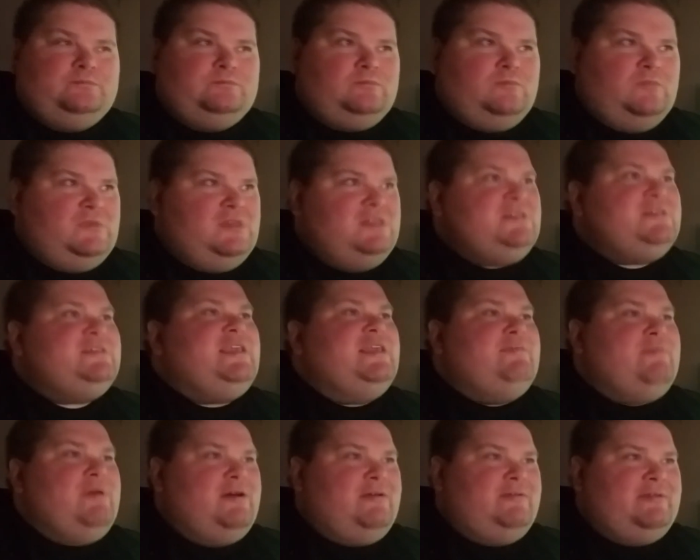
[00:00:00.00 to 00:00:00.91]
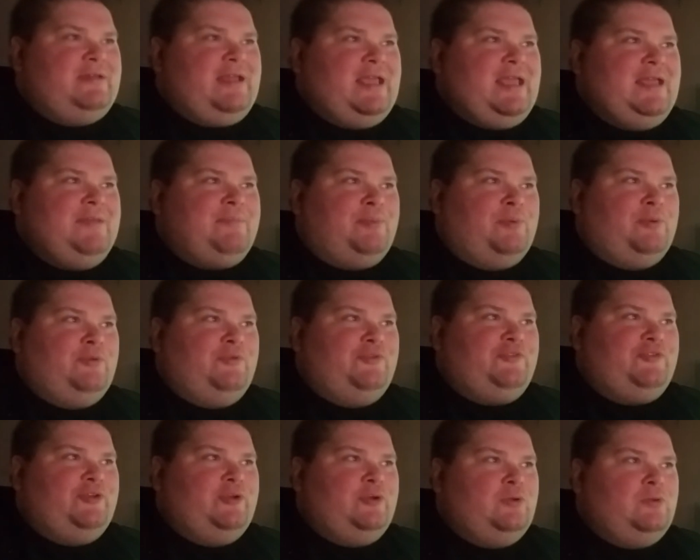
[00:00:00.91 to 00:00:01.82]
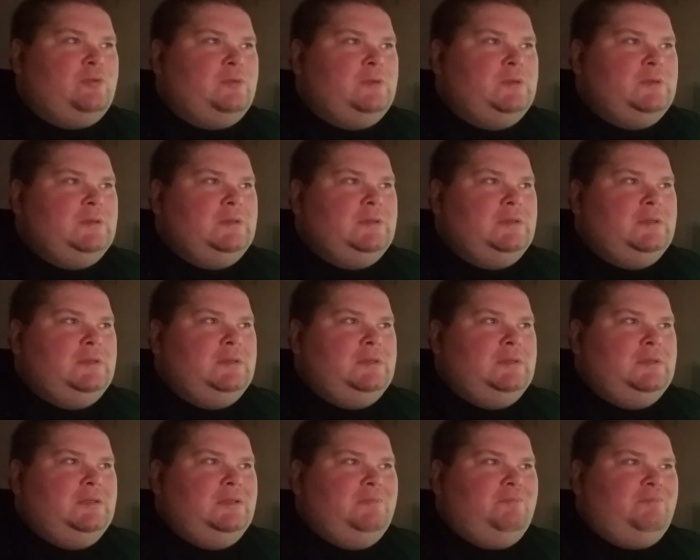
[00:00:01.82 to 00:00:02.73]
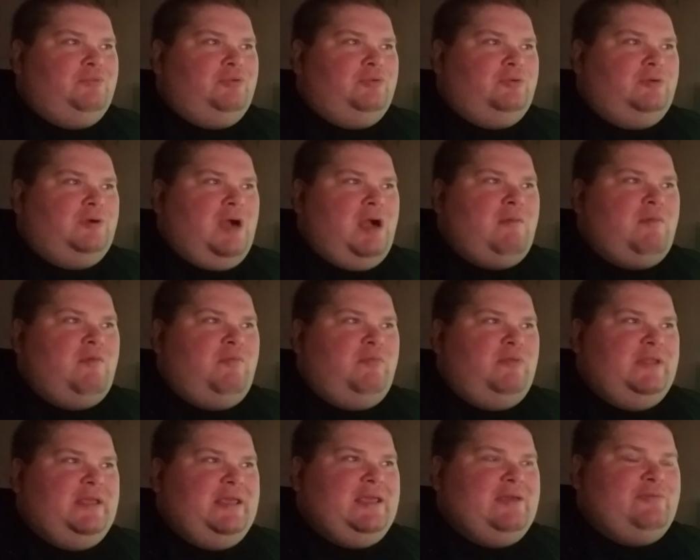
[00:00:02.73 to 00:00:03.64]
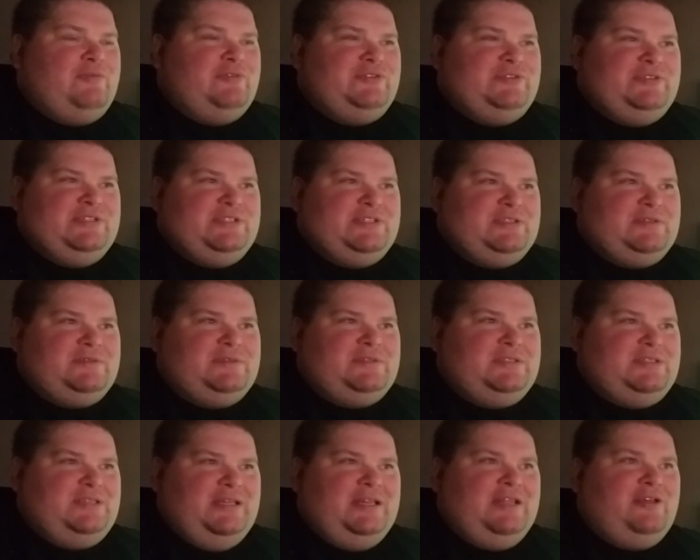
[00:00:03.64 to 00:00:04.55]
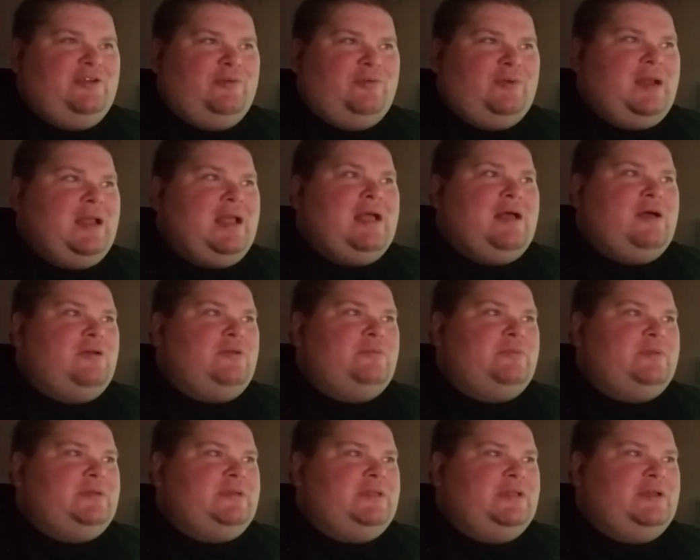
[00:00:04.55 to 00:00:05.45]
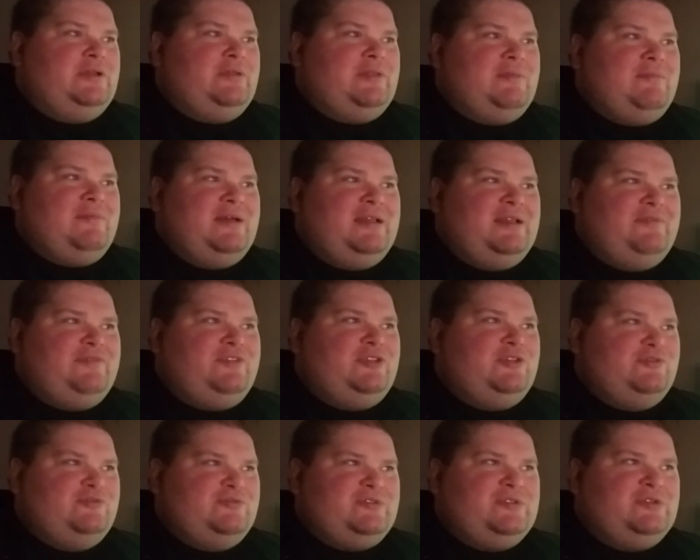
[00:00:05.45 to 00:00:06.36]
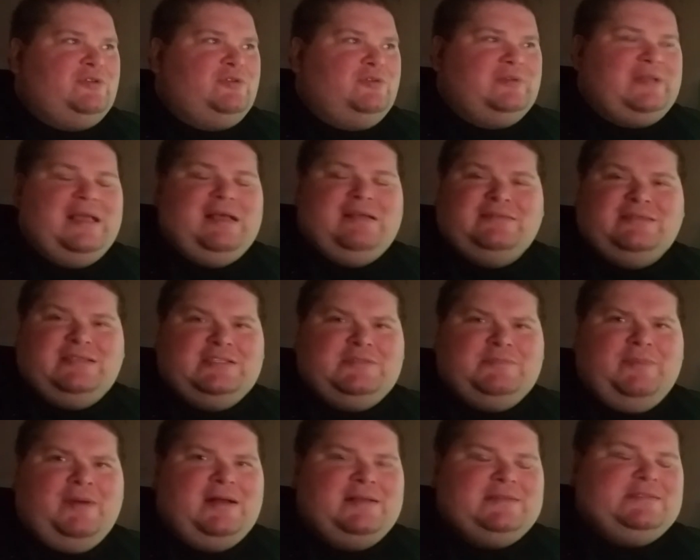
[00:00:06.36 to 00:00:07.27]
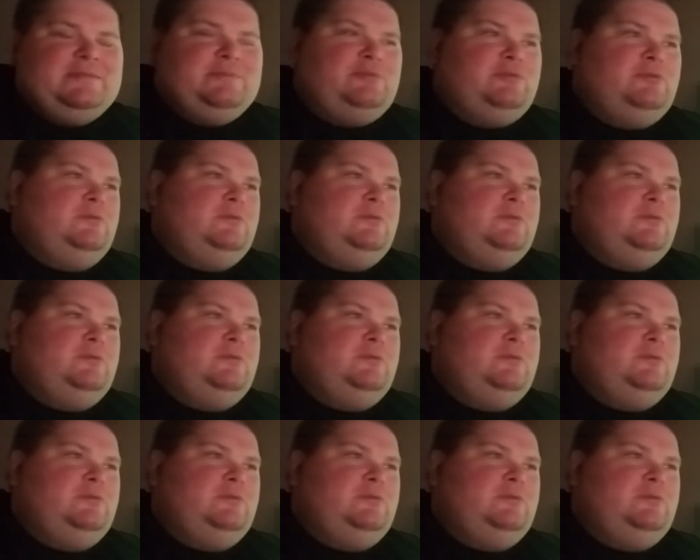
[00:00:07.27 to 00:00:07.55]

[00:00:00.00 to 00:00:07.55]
This came out in April, so probably it was just sitting around. You know, they might have used an old house. It's possible.